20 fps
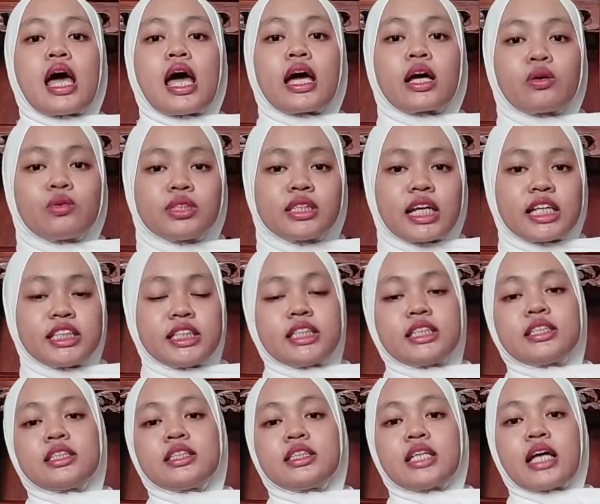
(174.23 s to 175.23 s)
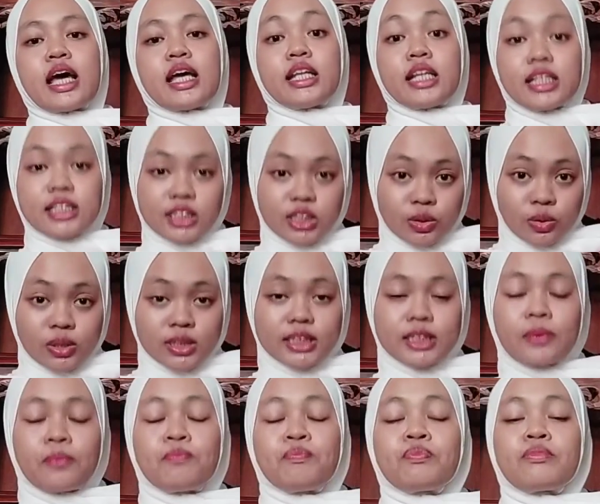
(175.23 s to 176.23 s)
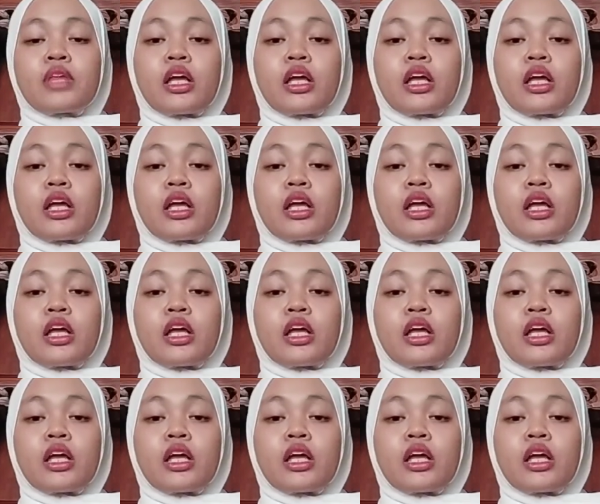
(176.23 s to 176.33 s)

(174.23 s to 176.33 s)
accusations and insults.